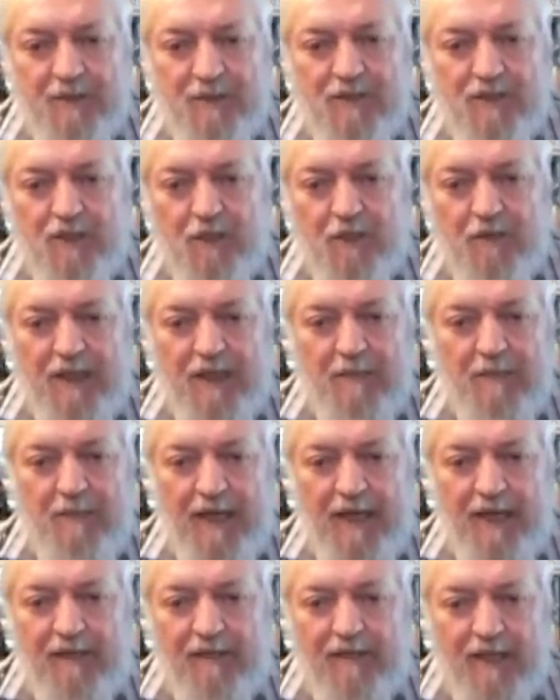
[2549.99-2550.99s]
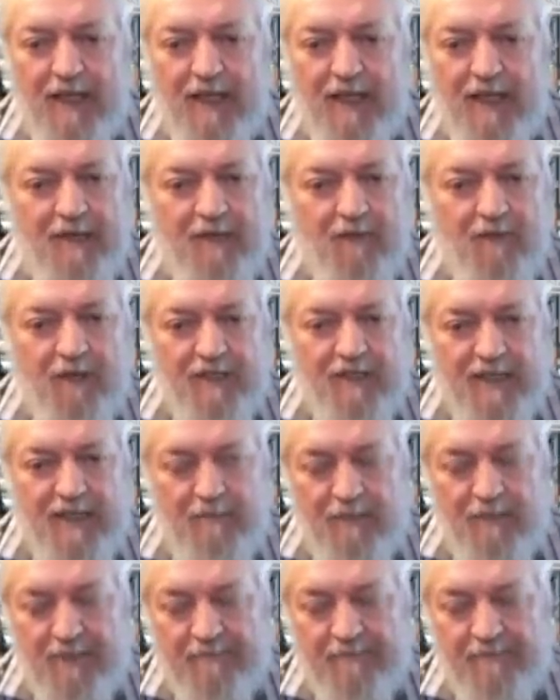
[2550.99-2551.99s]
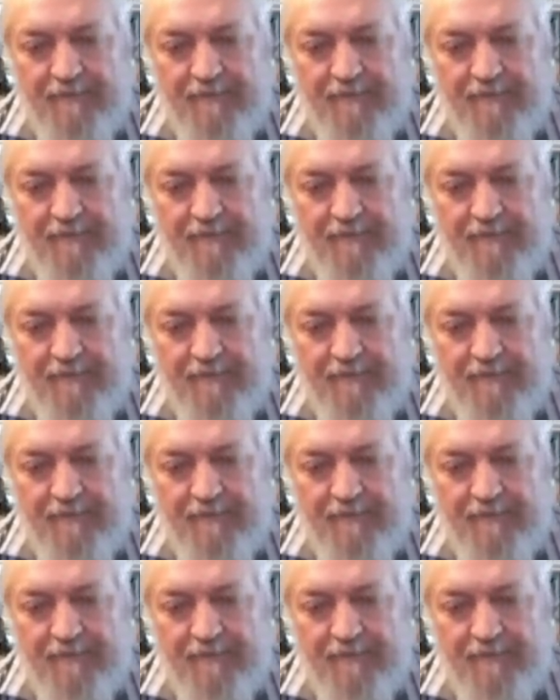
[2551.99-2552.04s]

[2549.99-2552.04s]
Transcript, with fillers: You just took away the back of their name and everyone was happy.